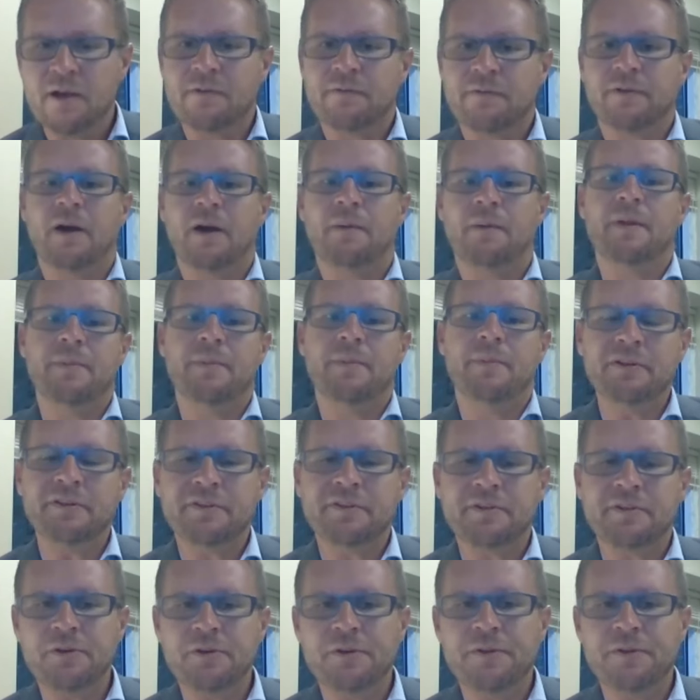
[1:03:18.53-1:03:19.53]
from the
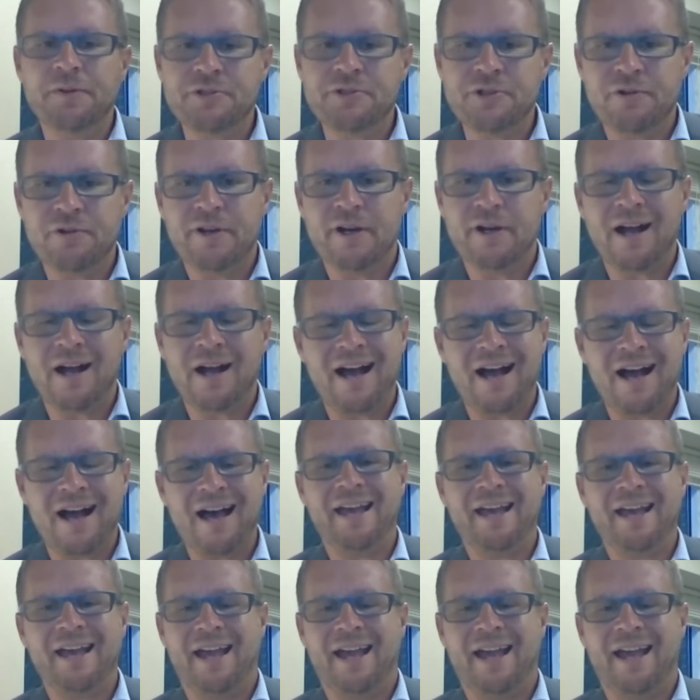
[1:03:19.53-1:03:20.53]
middle school, the junior
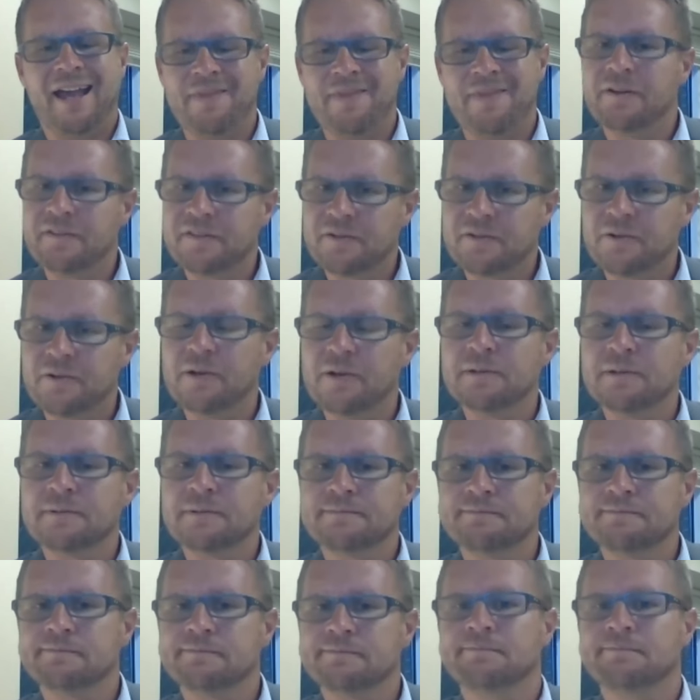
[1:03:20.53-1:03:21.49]
high, and the high school.